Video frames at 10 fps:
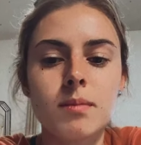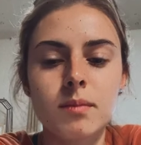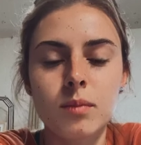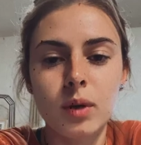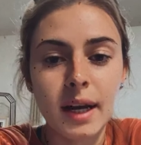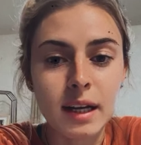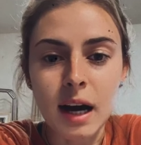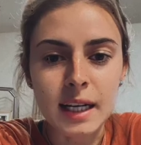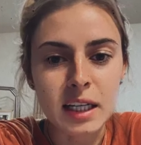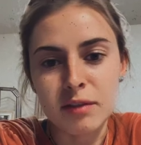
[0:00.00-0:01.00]
what I
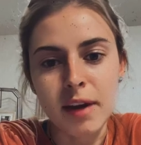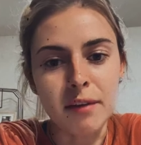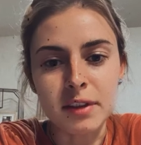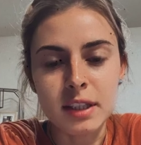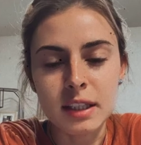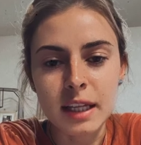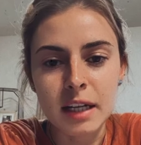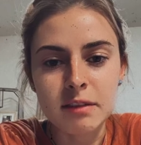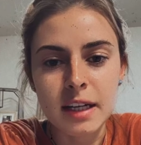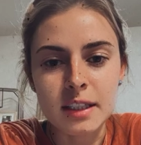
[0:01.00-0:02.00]
got out of everything that I
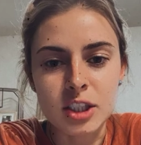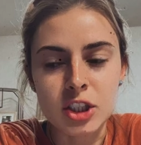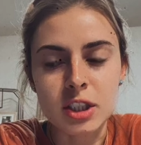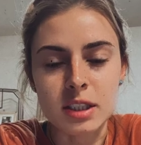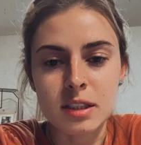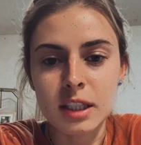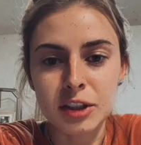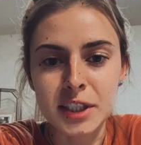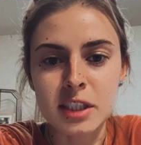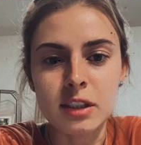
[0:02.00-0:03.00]
read, is just
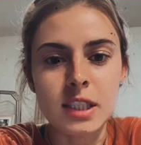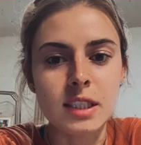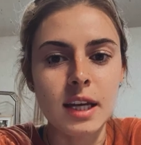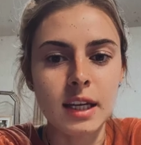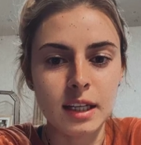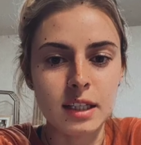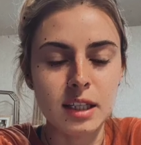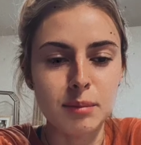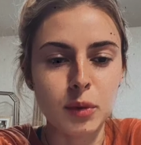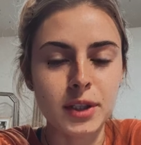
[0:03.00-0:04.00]
increase your intake and
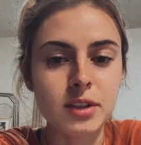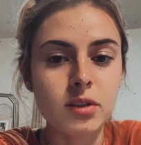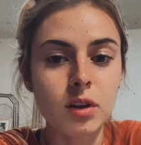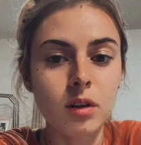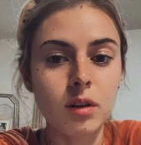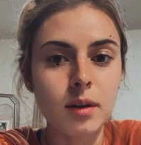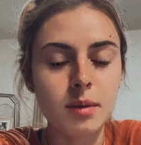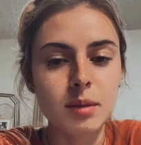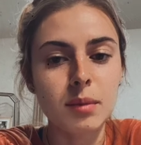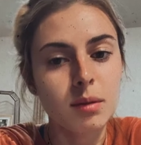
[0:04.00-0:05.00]
eat more. So, I
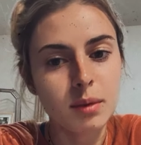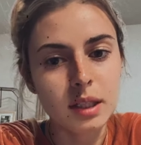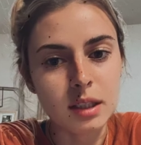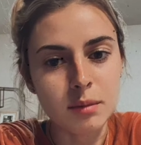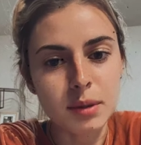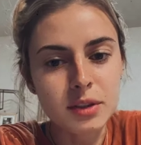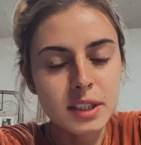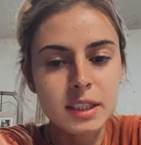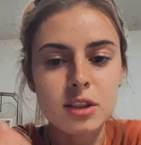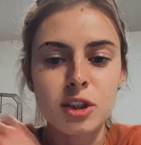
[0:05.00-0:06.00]
mean, me being in a
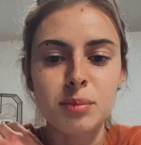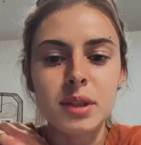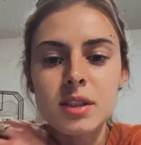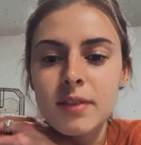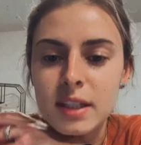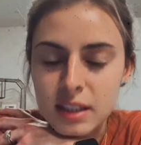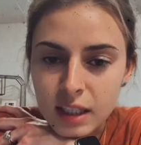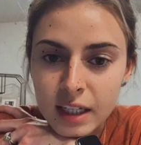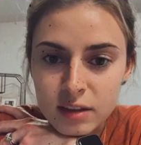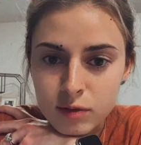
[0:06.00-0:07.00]
building and surplus phase, it
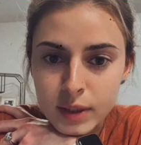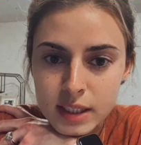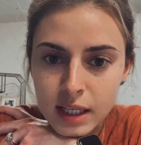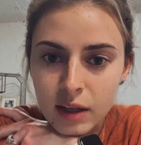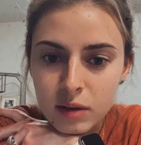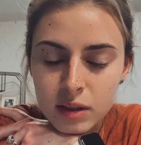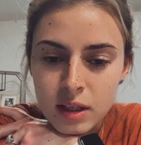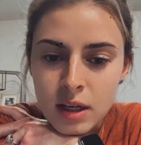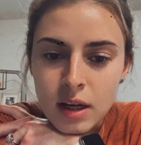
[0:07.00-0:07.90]
kind of works out.